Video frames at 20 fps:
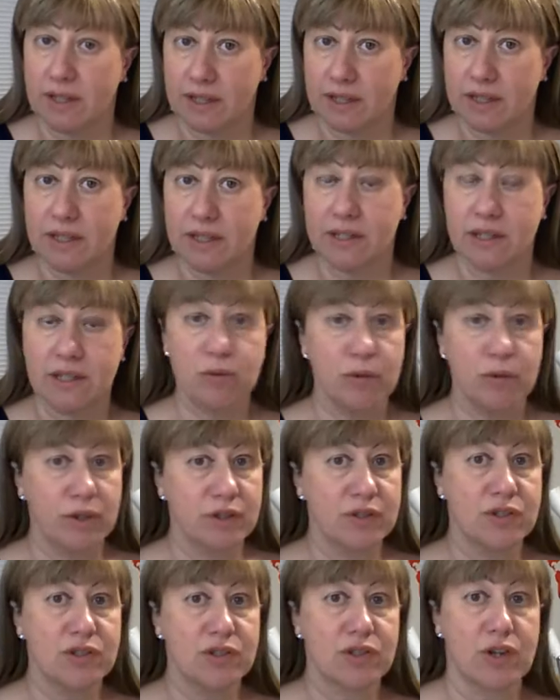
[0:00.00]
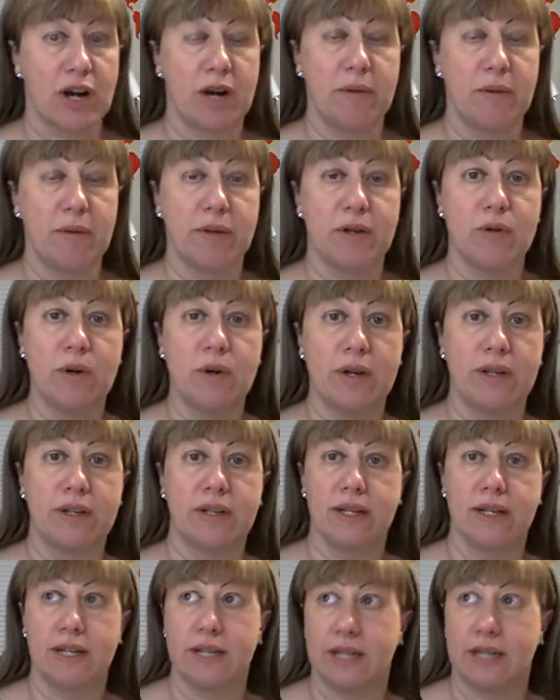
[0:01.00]
Here we're describing one.
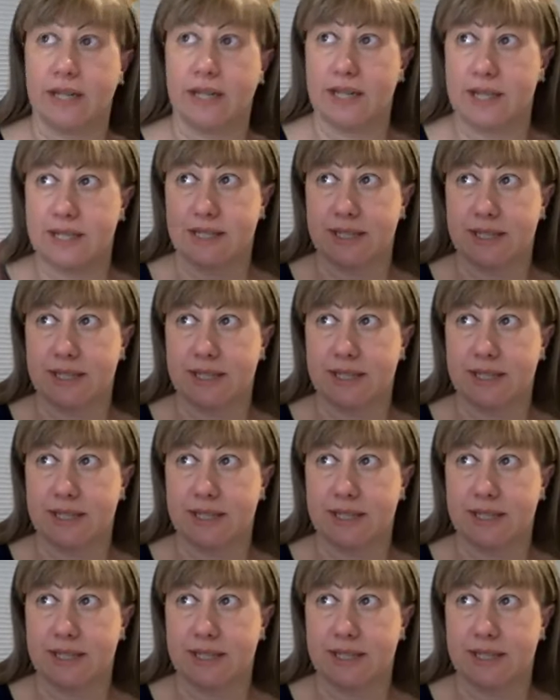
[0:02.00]
He's